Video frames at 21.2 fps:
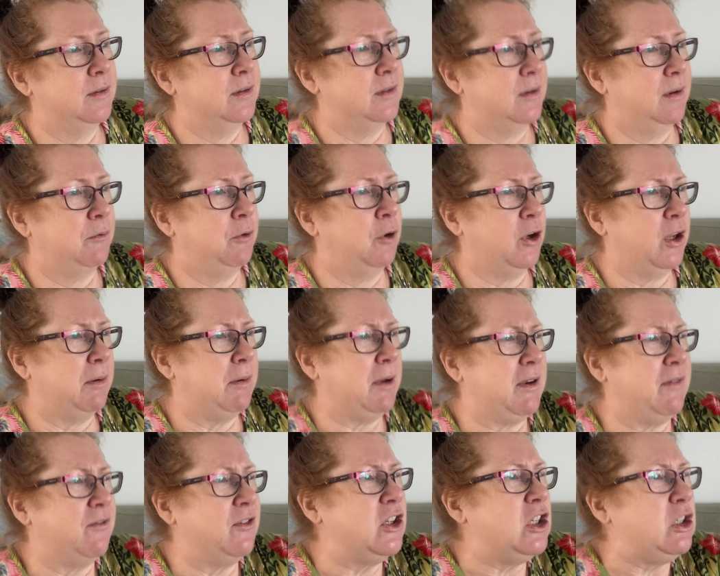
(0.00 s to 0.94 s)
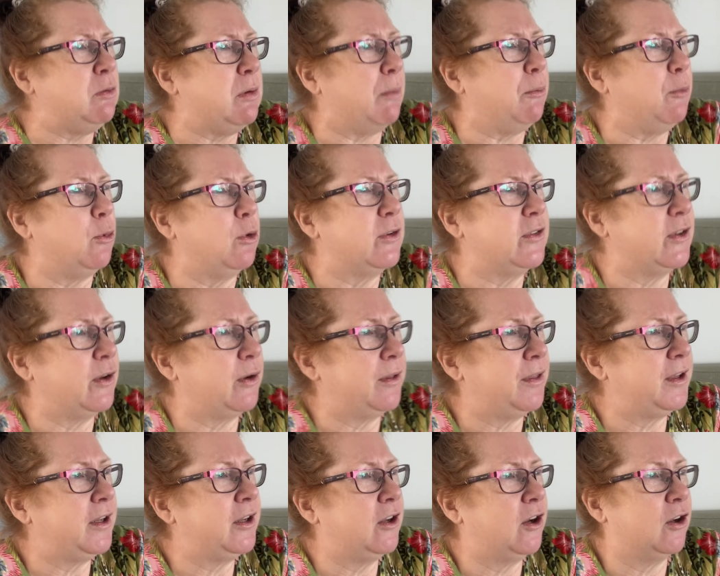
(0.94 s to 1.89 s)
I'm not going to be able to finish my book, so I
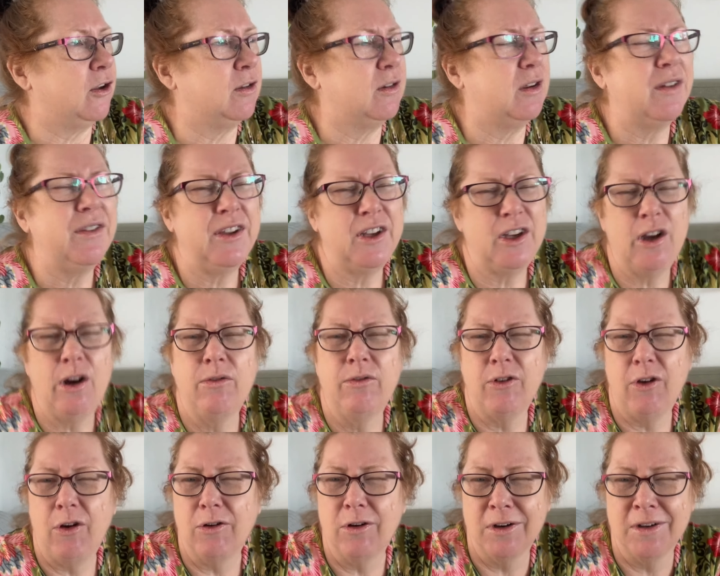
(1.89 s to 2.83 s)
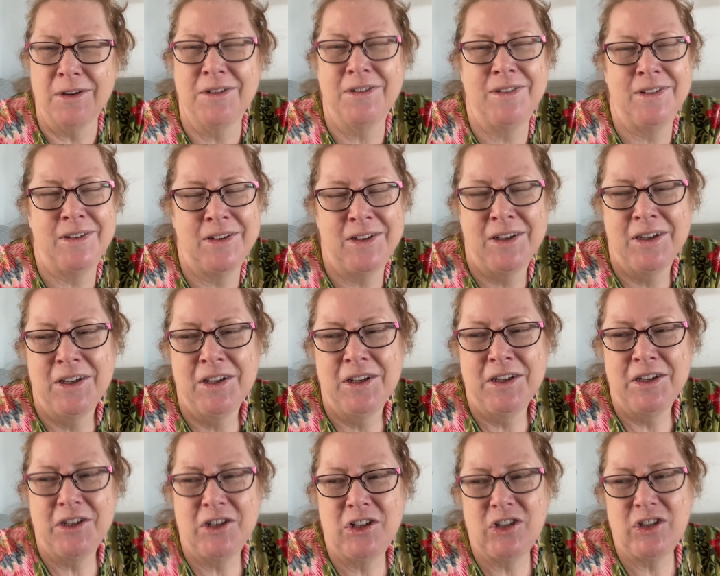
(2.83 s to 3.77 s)
think I'll, I think I'll vlog.
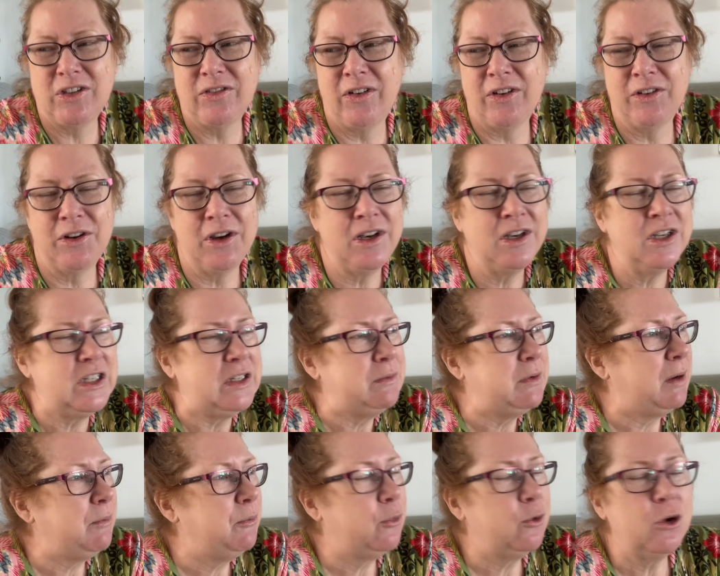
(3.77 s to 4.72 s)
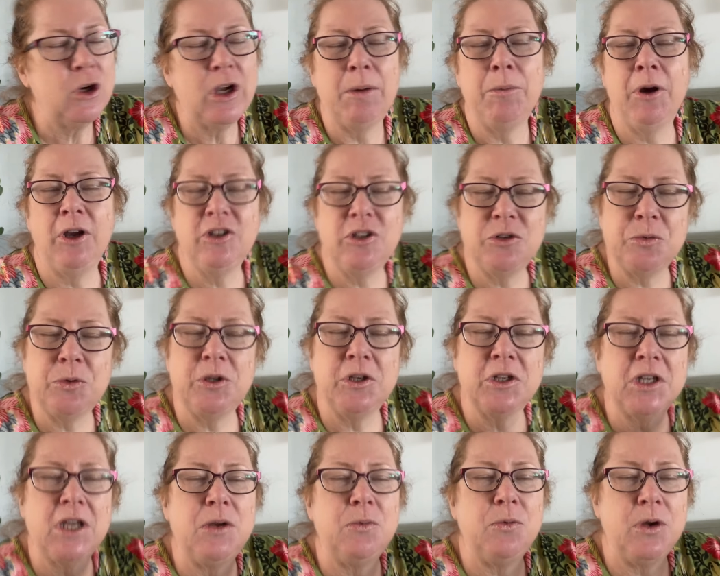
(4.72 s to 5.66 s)
Because if I get into my book, I might just want
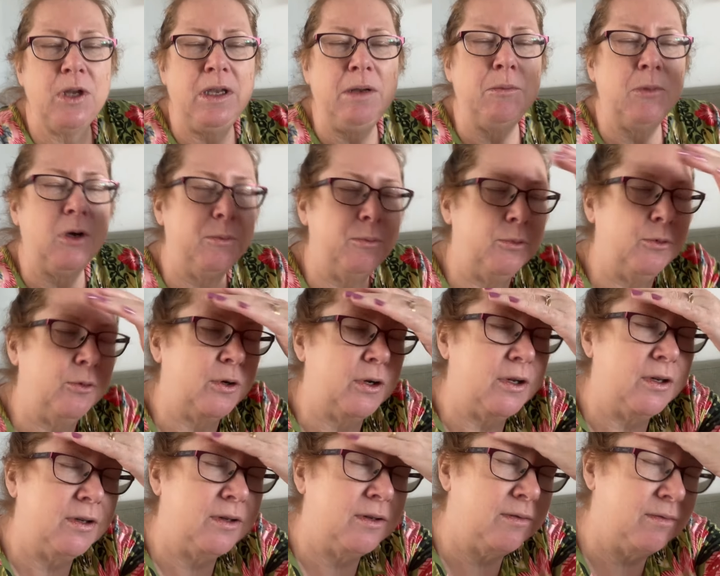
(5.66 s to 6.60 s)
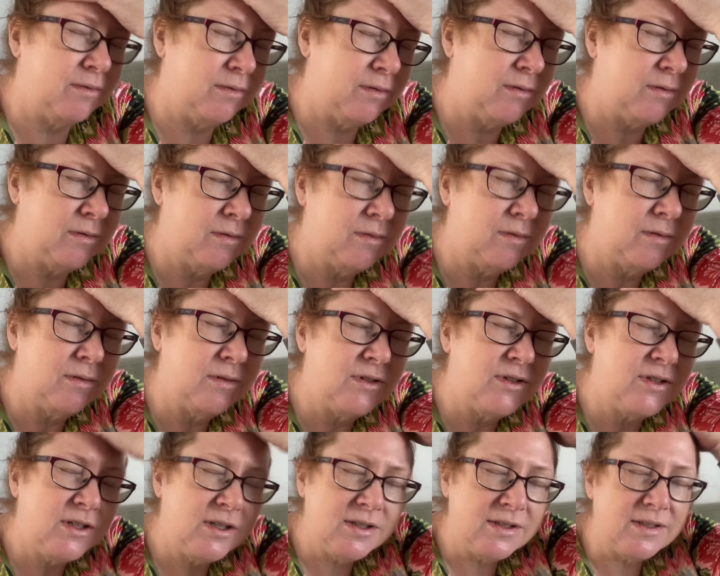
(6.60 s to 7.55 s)
to keep reading my book, and oh
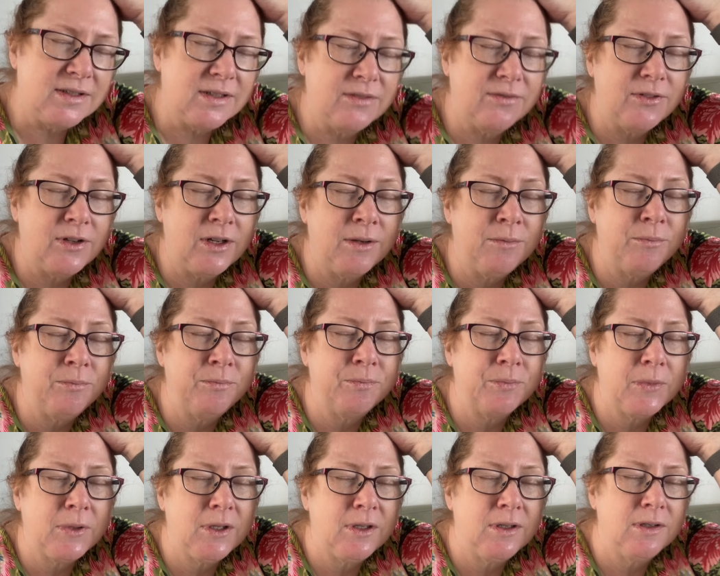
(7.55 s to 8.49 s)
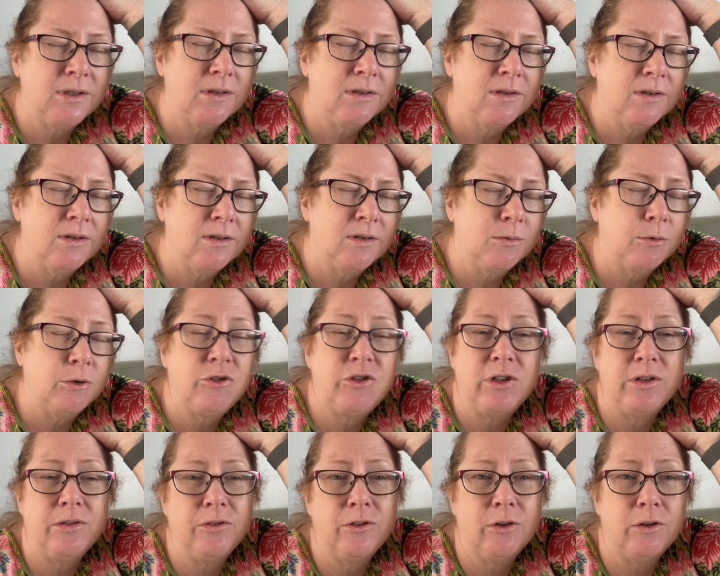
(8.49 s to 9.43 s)
geez, um,
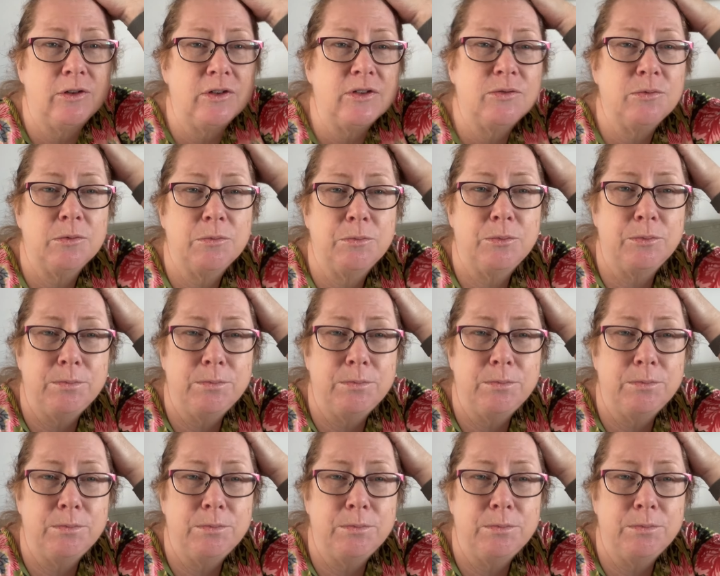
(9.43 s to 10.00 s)
watching vlogs will,